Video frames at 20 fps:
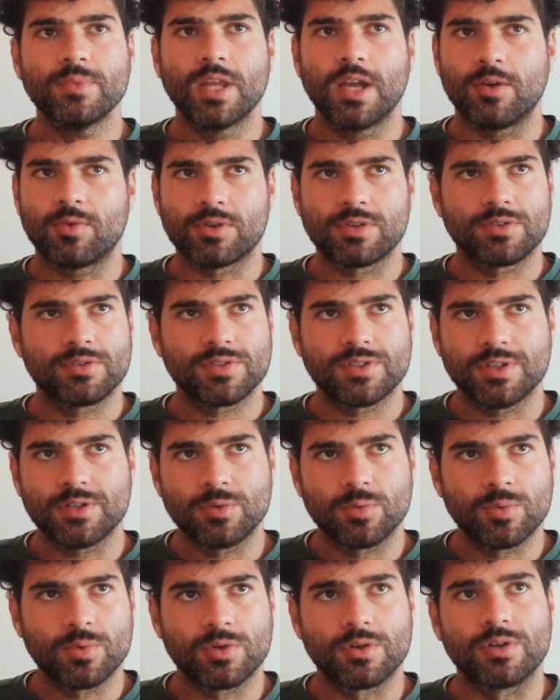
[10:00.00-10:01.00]
I wanted to see the
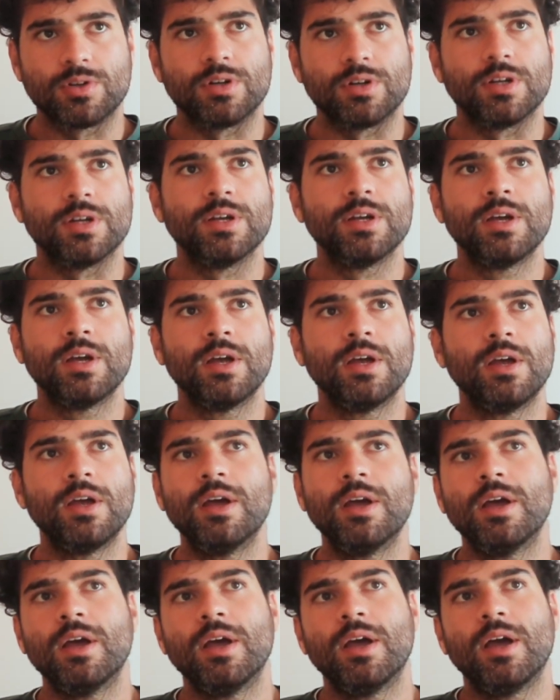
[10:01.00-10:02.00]
world.
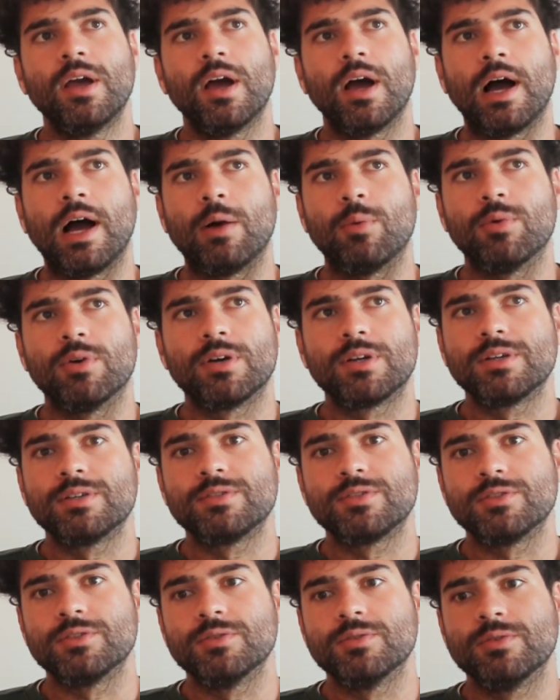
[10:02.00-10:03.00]
I wanted
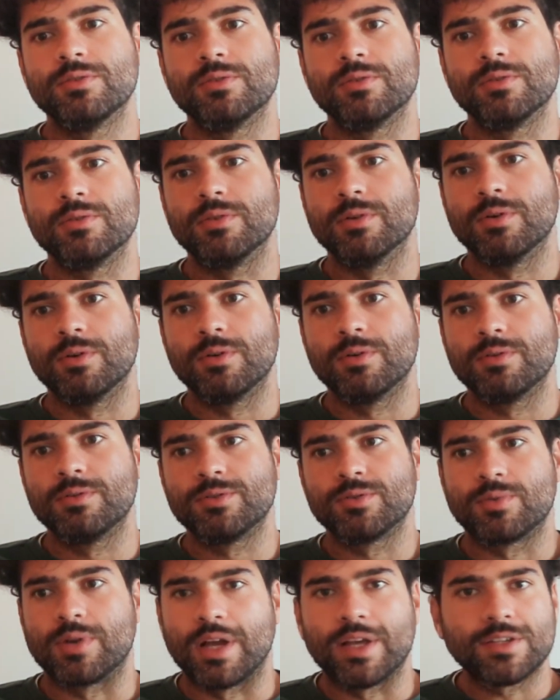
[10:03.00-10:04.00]
to go to
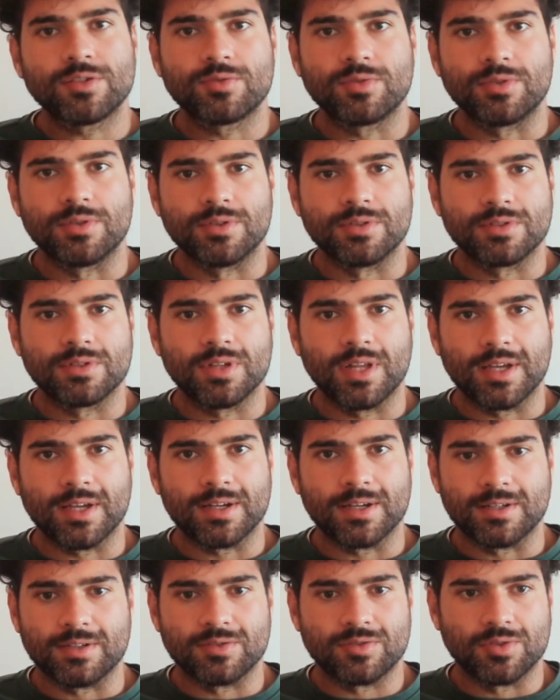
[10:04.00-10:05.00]
restaurants like
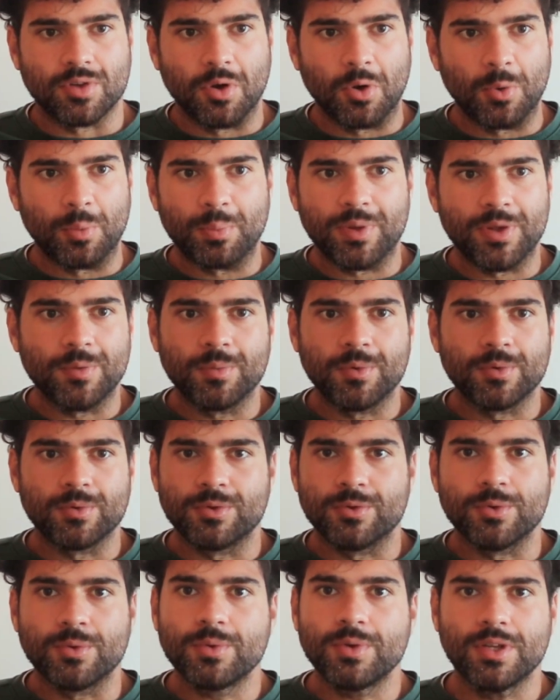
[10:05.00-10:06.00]
I saw people
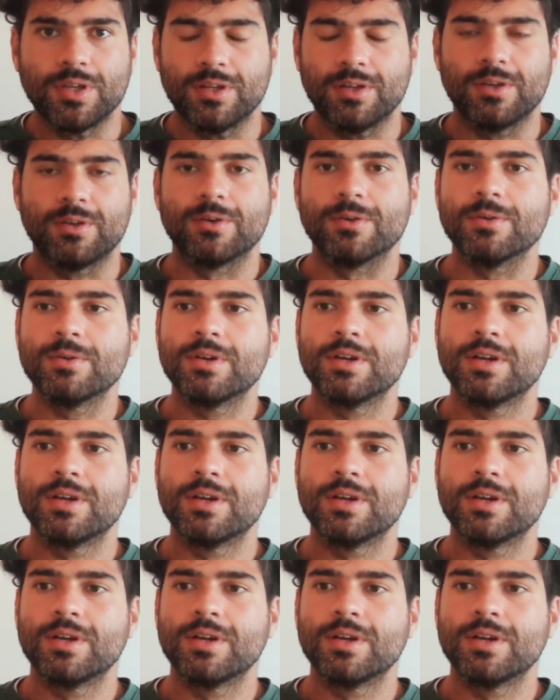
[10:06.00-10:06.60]
doing, you know.